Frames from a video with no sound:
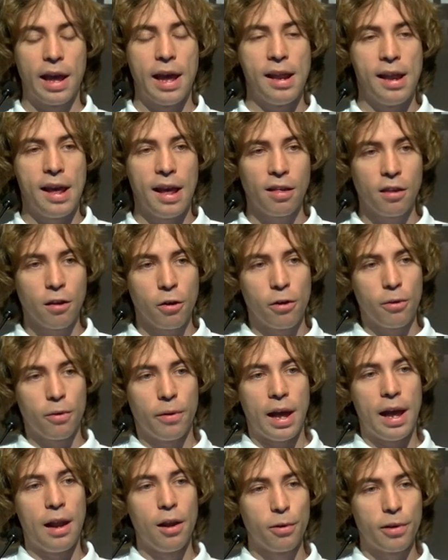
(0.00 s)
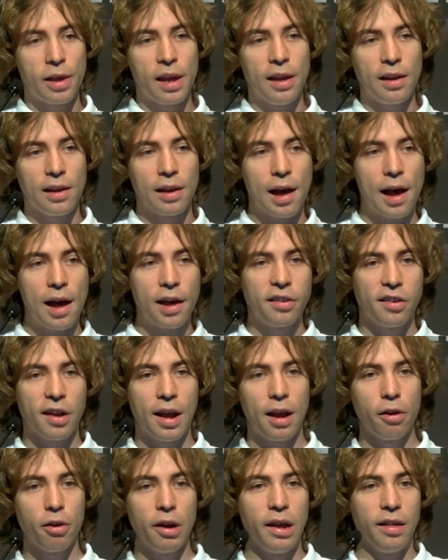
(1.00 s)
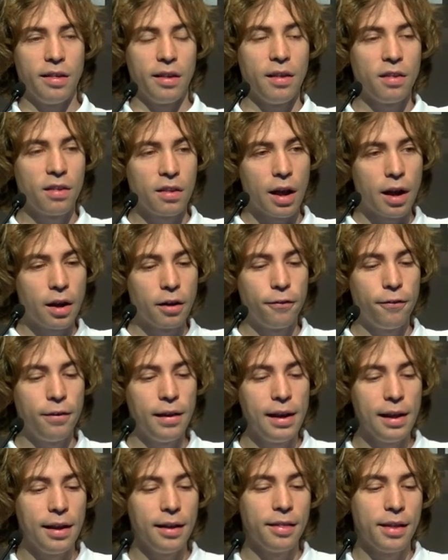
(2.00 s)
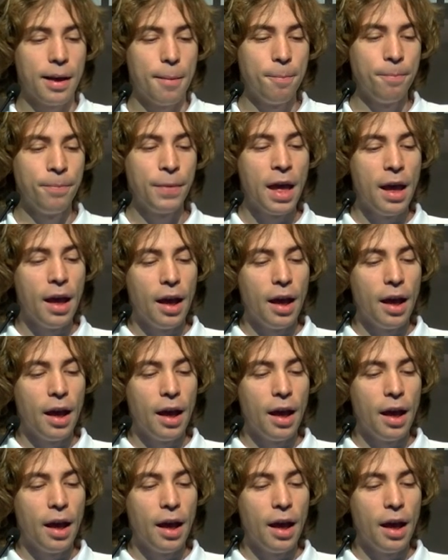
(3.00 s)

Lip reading: And as you allocate large arrays and start filling them,